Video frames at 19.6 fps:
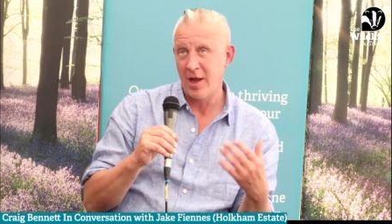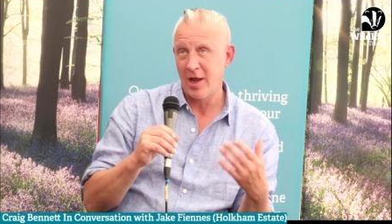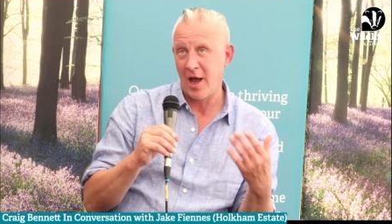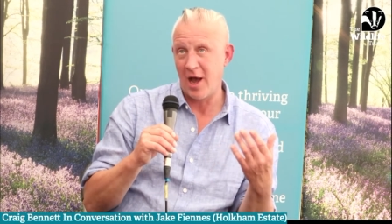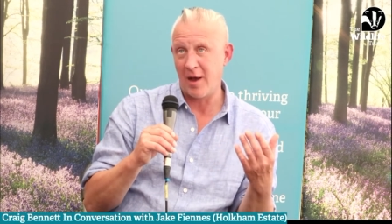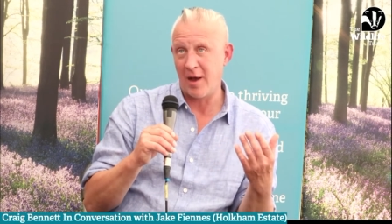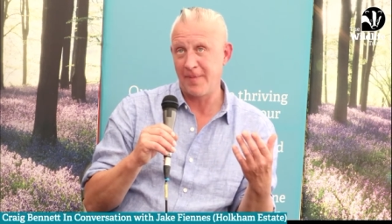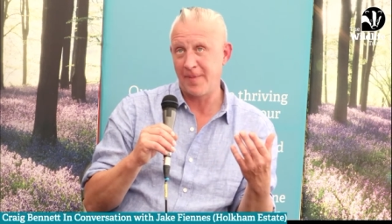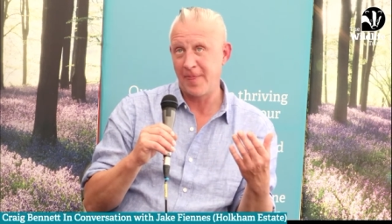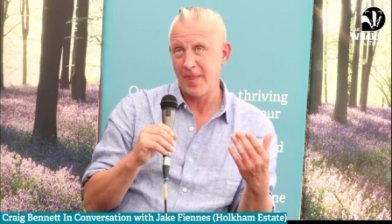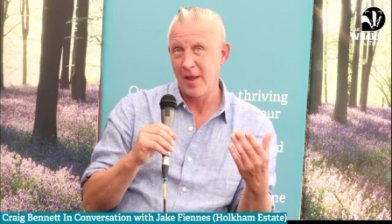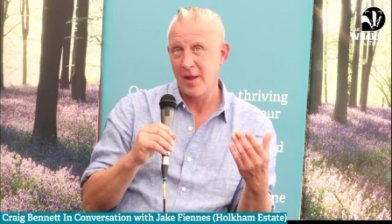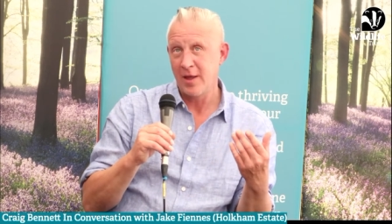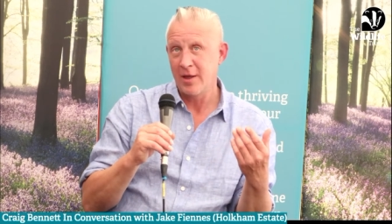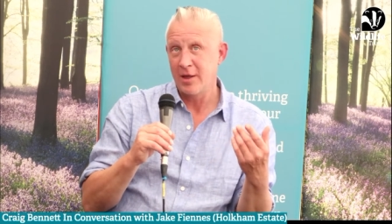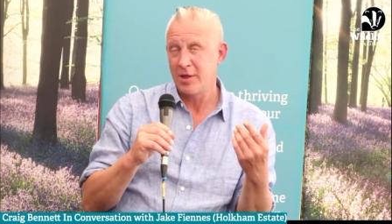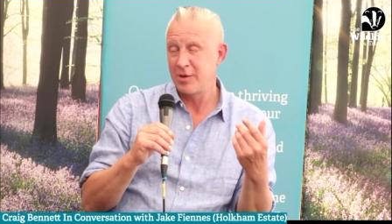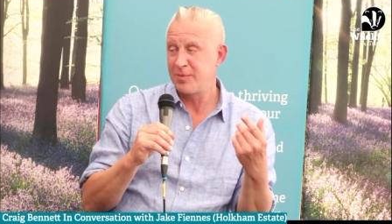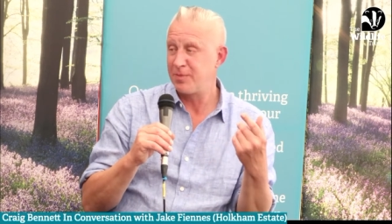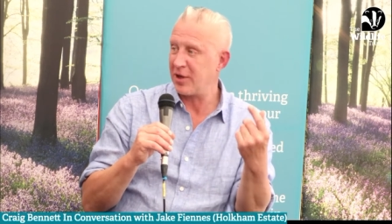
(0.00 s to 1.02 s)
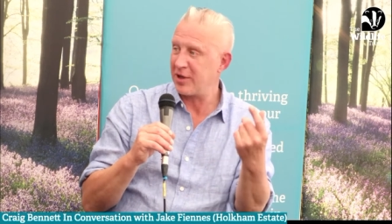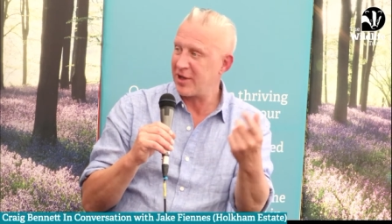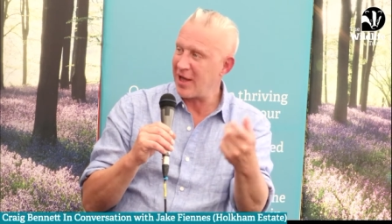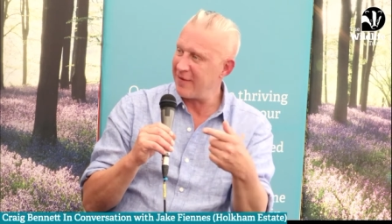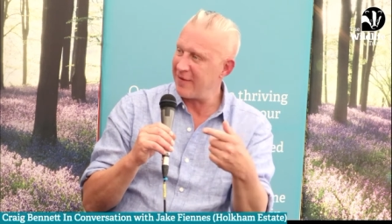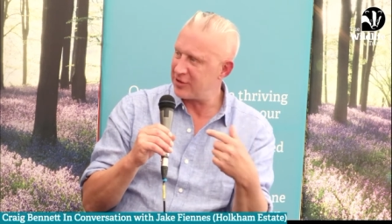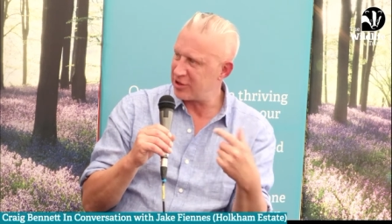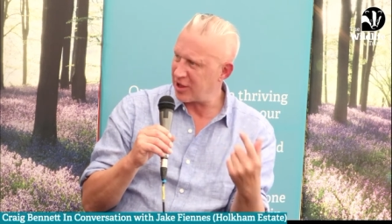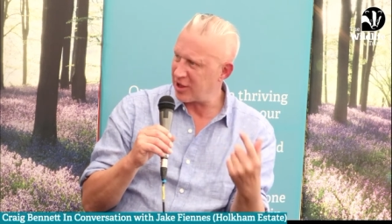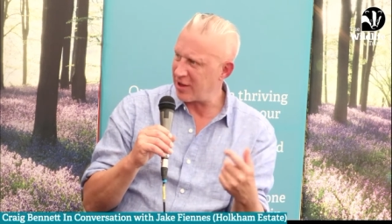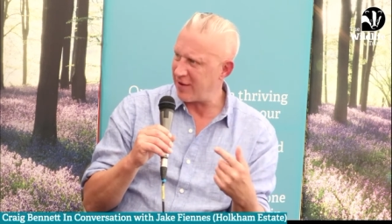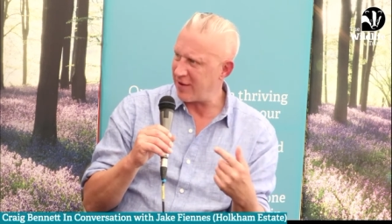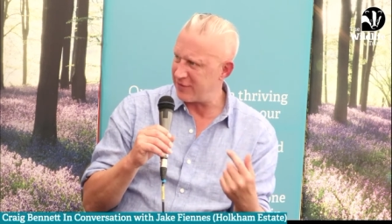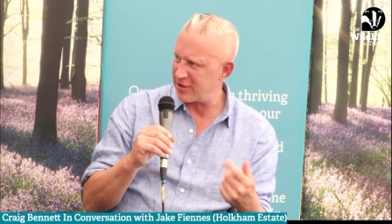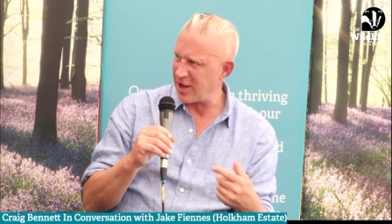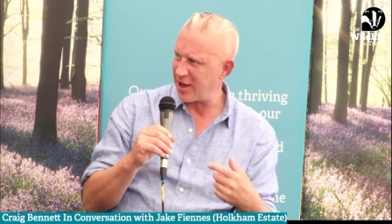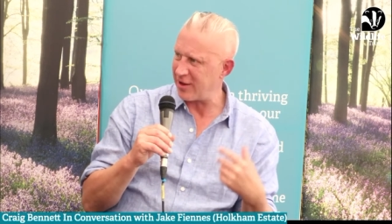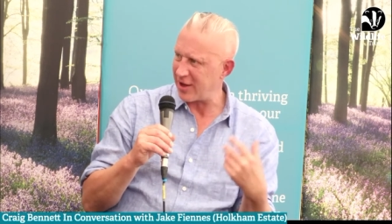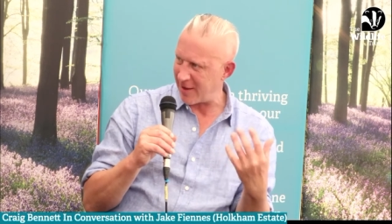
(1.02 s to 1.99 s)
But they've
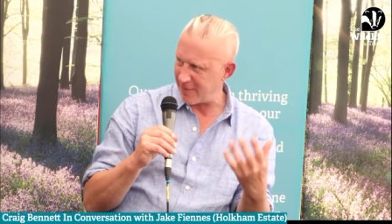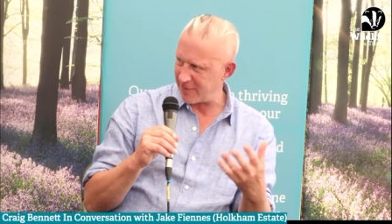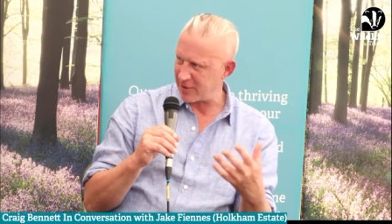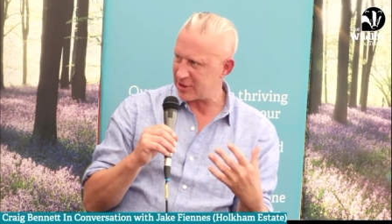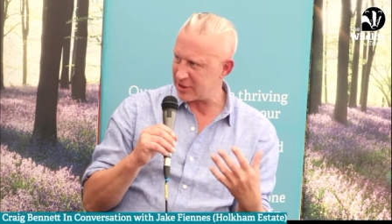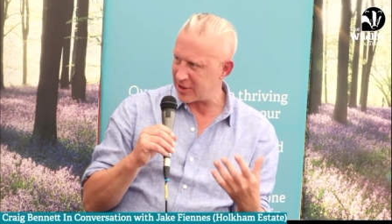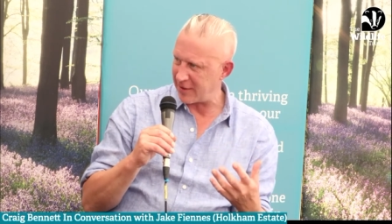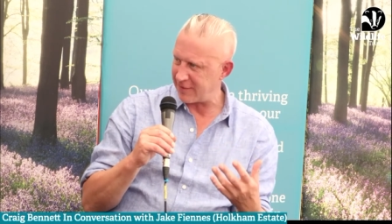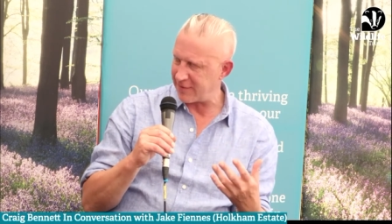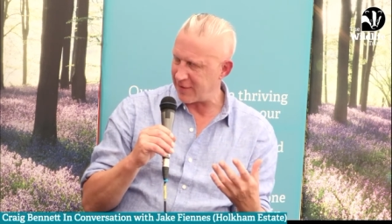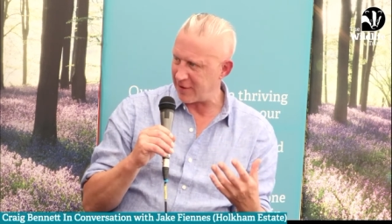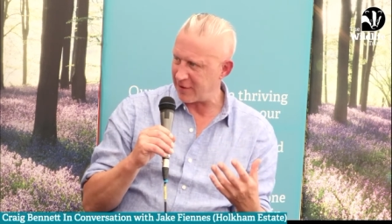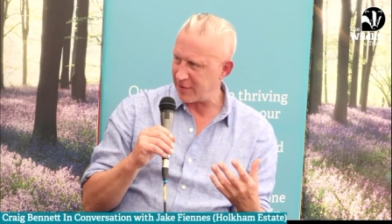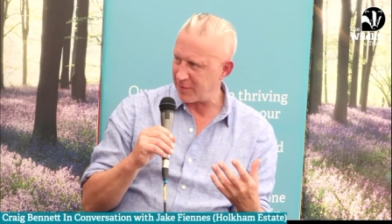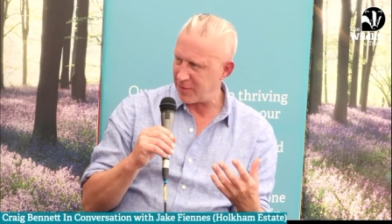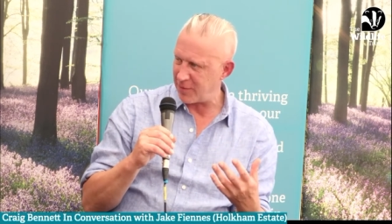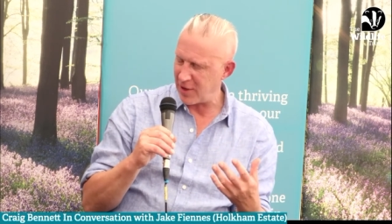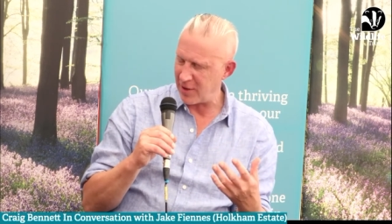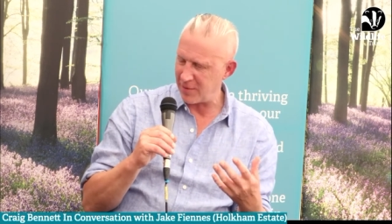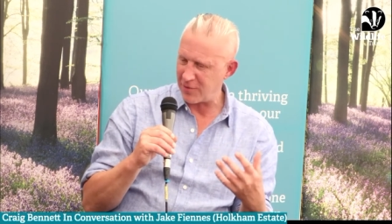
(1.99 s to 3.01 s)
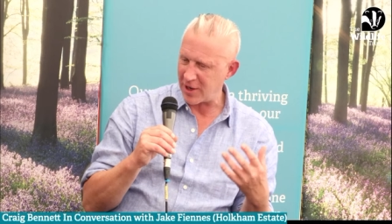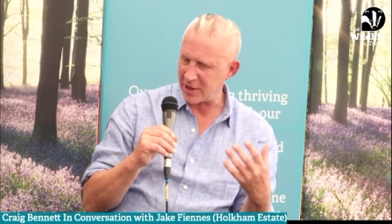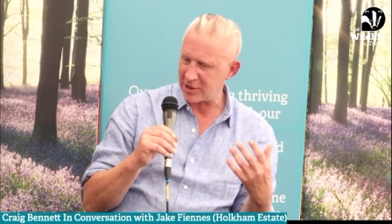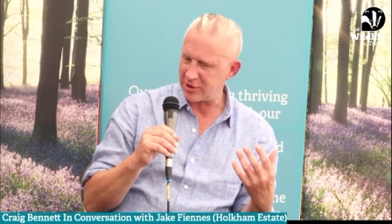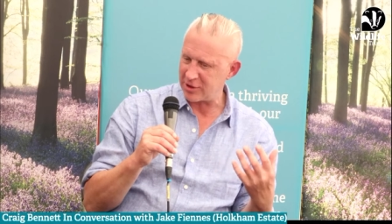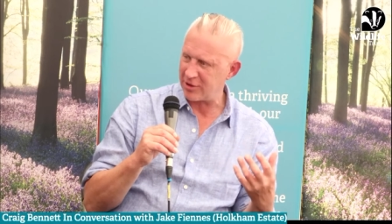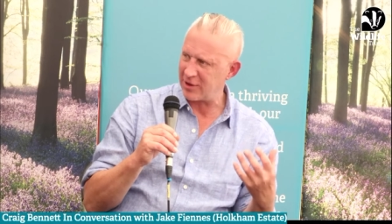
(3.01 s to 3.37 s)
done that because they felt the peer pressure,